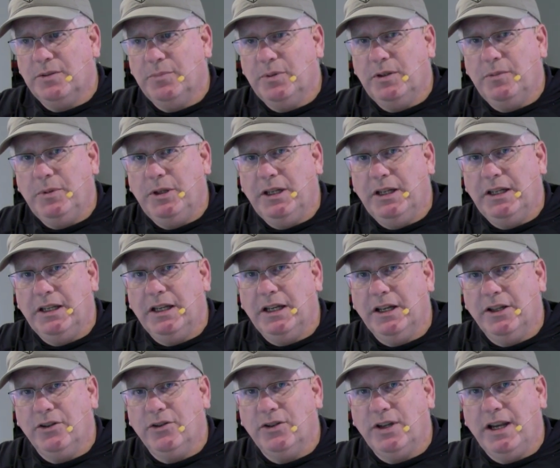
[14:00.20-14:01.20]
be on the other
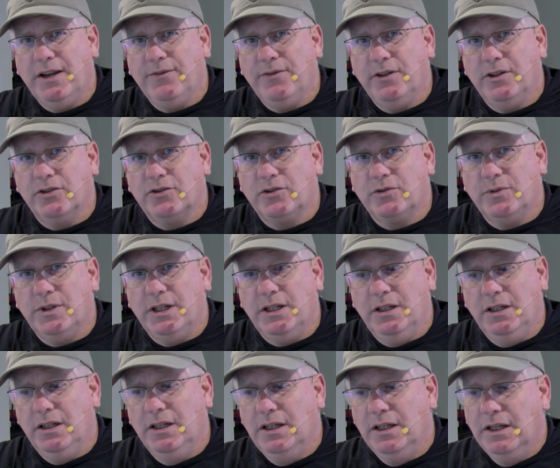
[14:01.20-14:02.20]
half of the screen.
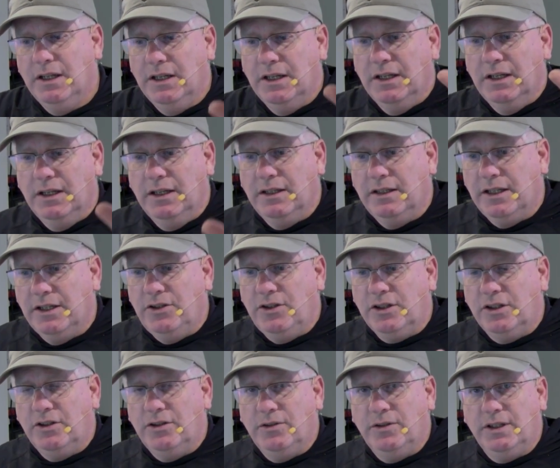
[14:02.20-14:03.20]
Then you can
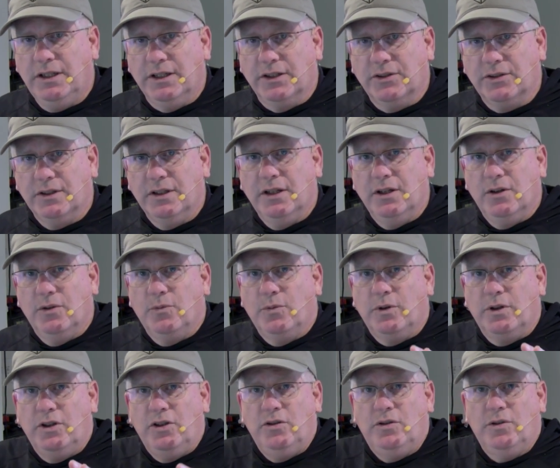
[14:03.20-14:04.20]
do this, where you
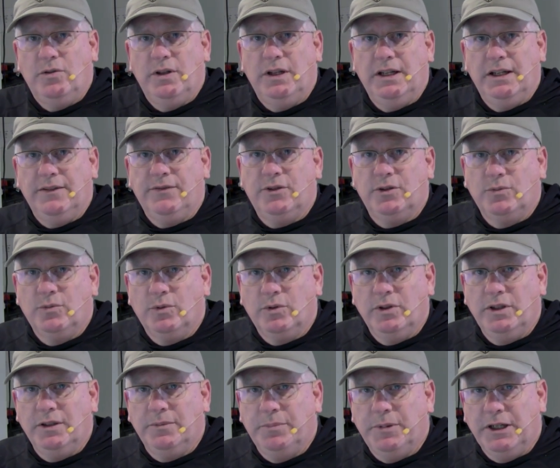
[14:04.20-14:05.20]
don't have to worry
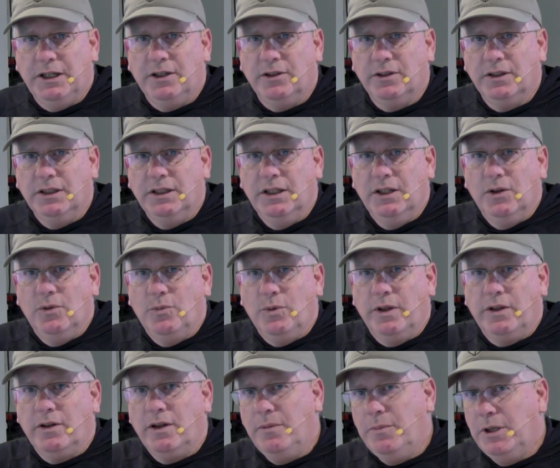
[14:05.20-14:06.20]
about whether
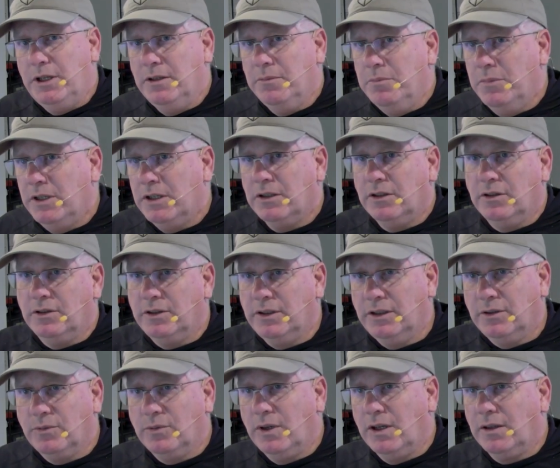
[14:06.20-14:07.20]
I'm in the middle or in the
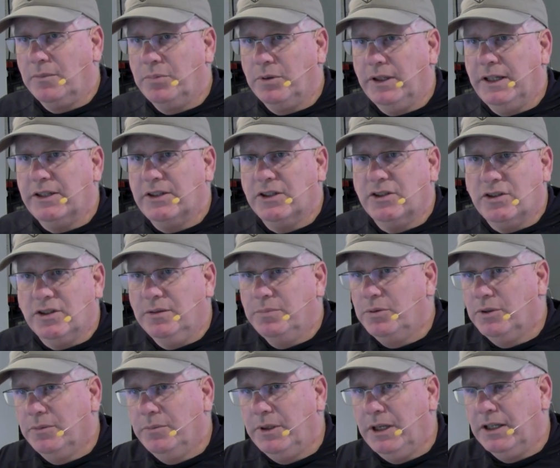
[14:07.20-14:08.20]
wrong place. It's going to put me
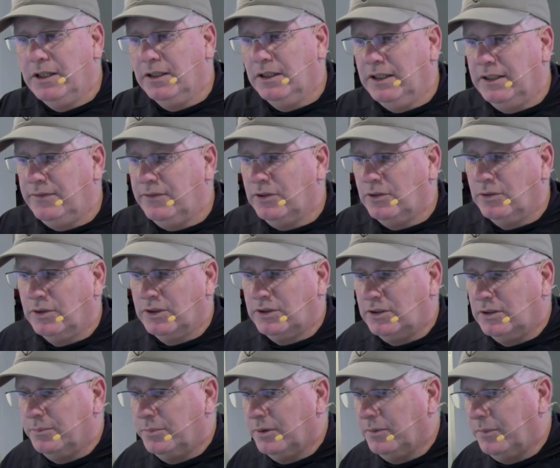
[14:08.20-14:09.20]
on the left, or it's going to
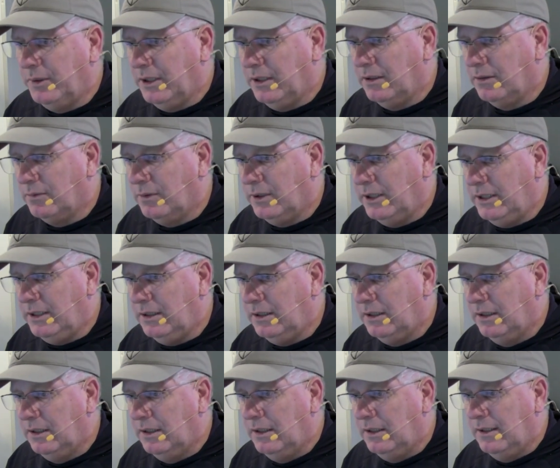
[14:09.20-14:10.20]
put me on the right.
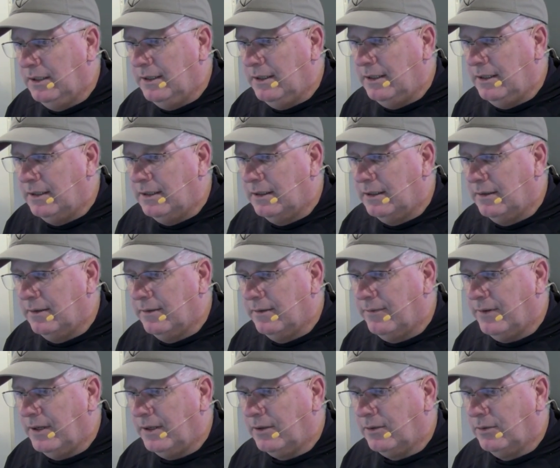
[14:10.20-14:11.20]
If I
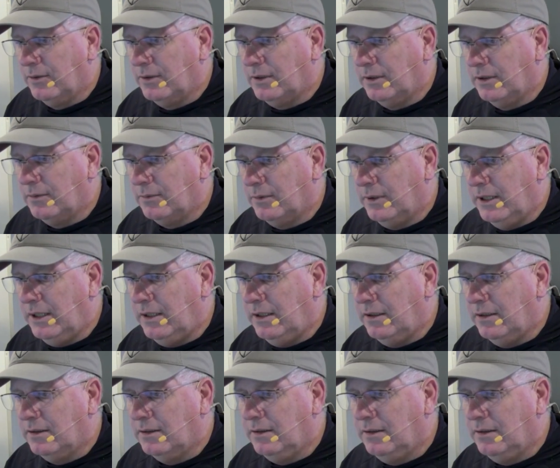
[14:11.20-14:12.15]
go to the right here,